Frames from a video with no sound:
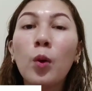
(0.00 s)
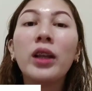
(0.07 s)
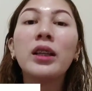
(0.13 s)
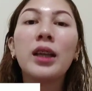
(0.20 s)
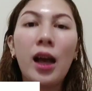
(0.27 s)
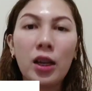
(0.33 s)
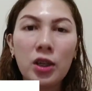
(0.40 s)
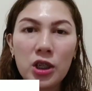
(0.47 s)

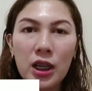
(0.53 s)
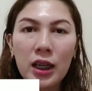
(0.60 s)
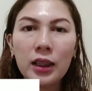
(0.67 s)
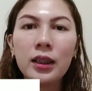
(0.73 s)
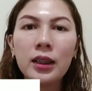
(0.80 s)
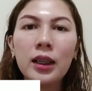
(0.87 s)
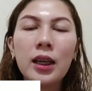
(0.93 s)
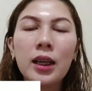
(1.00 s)
JUAN
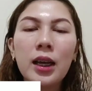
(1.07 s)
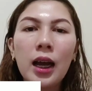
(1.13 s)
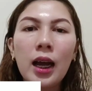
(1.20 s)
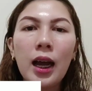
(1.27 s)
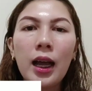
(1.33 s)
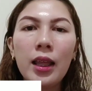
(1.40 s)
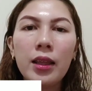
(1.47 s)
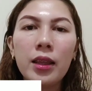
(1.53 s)
GADGET,
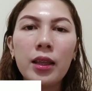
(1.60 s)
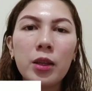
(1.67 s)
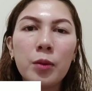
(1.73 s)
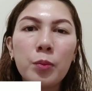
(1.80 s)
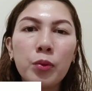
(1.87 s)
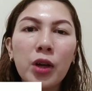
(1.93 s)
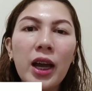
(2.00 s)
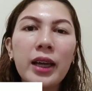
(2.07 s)
and
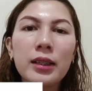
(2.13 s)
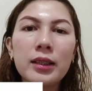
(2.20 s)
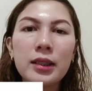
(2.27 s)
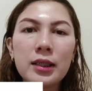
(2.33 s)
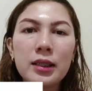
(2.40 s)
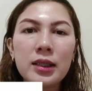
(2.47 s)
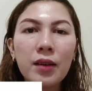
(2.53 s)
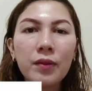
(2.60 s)
then the
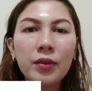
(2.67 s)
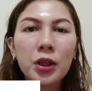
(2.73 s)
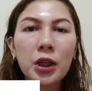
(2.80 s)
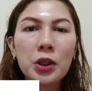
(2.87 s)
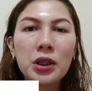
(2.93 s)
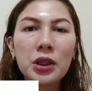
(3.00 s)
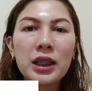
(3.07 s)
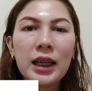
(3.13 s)
price is
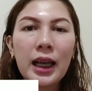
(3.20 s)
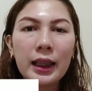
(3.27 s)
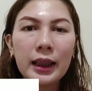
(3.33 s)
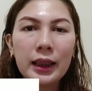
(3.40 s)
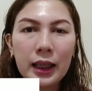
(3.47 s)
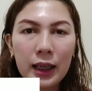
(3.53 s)
799.